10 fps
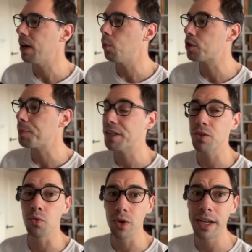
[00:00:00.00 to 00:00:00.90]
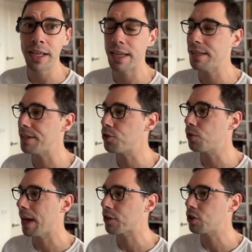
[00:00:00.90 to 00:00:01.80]
which makes it really easy
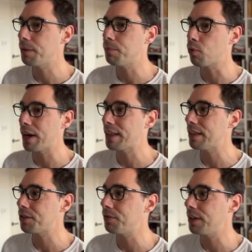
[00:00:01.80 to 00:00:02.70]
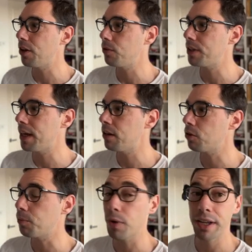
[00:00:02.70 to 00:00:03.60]
to actually break this video down,
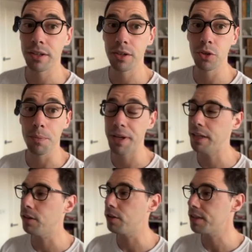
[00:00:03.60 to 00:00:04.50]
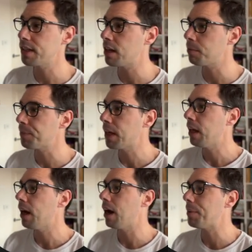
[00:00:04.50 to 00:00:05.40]
or break your meeting notes down
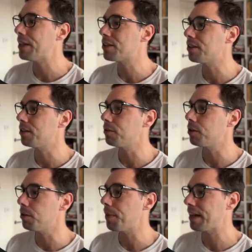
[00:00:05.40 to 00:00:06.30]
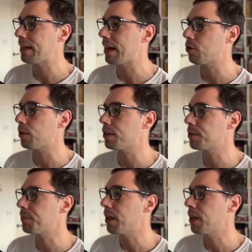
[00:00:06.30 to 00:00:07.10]
into the main categories.